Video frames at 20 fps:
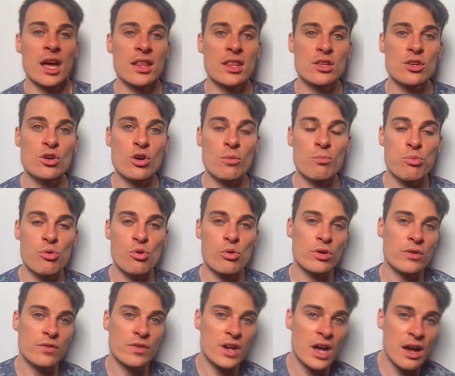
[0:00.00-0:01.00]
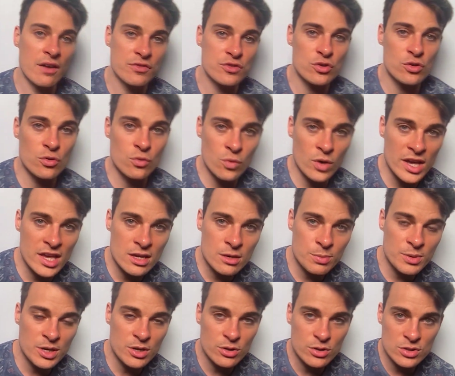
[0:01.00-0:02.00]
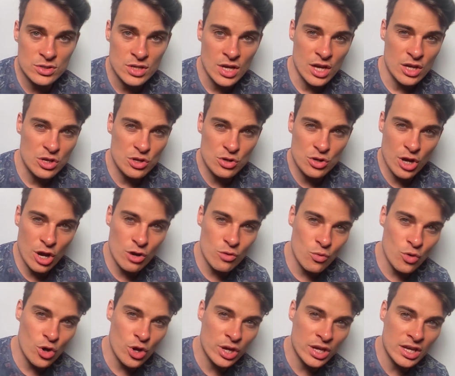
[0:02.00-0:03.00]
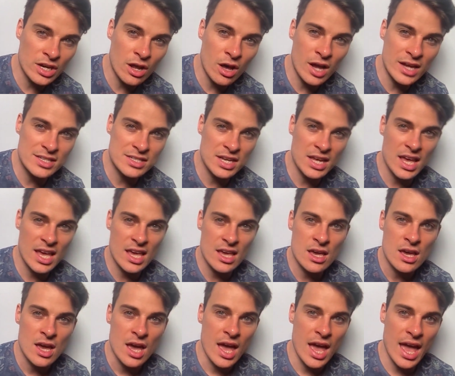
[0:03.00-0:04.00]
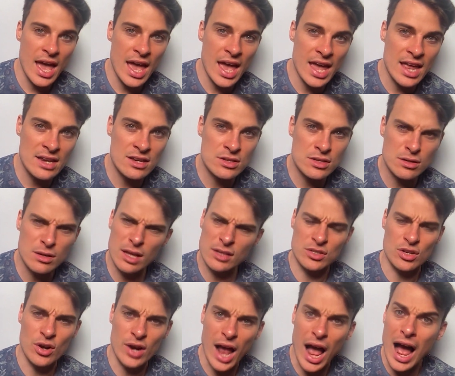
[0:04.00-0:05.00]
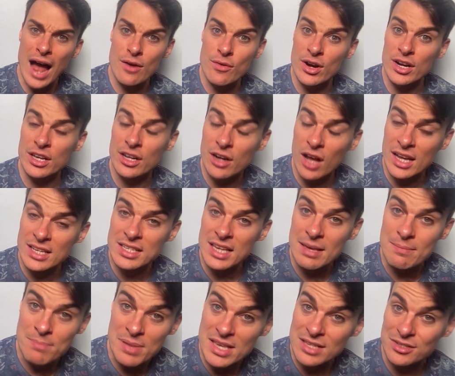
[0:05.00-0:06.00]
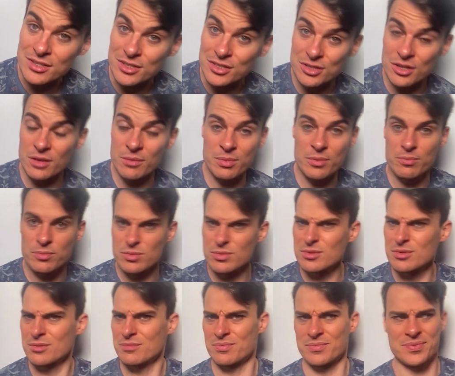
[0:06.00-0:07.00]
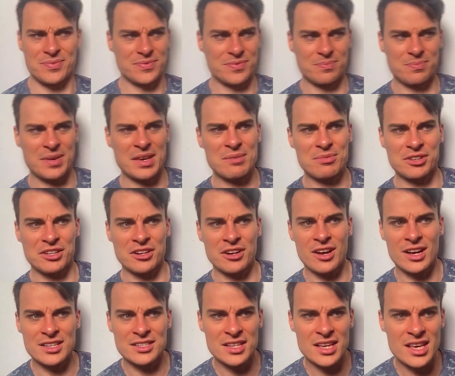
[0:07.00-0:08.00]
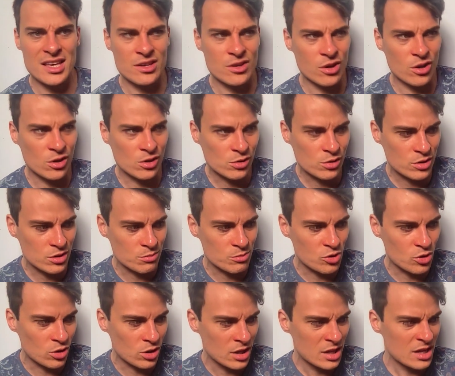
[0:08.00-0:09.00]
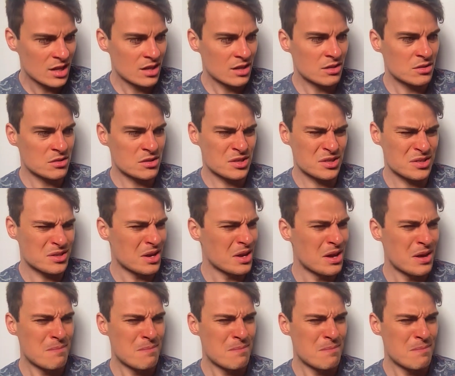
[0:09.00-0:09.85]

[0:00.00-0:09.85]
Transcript: and then you got bored of it after a week because you don't work in IT and, sorry, aren't running an IT business. No, people in IT, God, look at them all. Just,